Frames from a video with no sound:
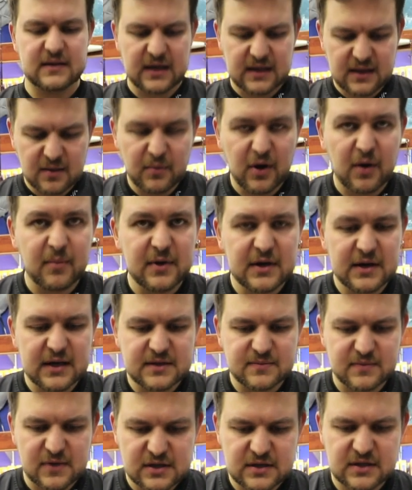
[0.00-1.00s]
And the bobbin
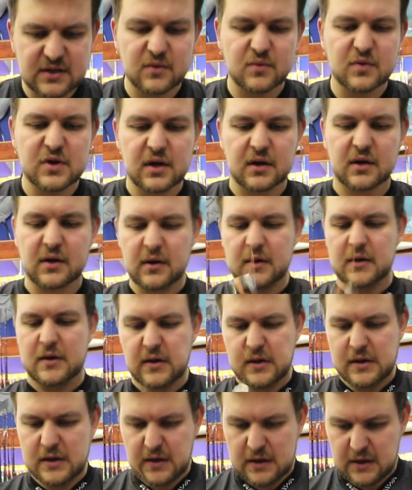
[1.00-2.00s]
does most of the
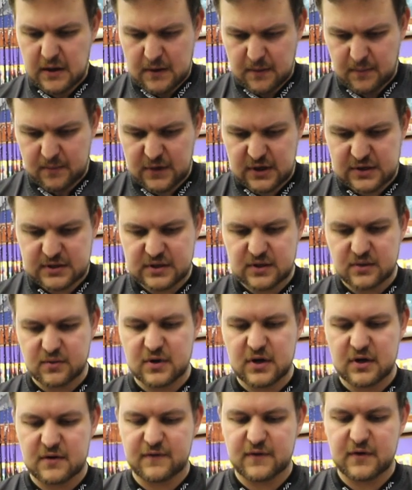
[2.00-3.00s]

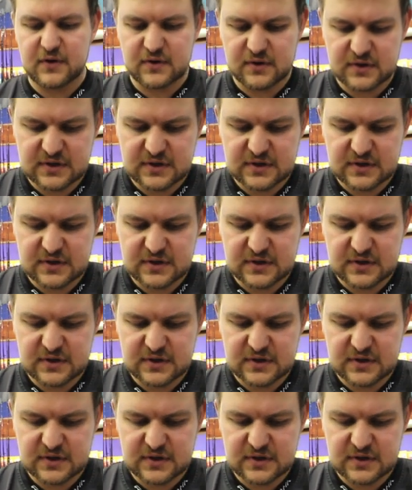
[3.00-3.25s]
work for you.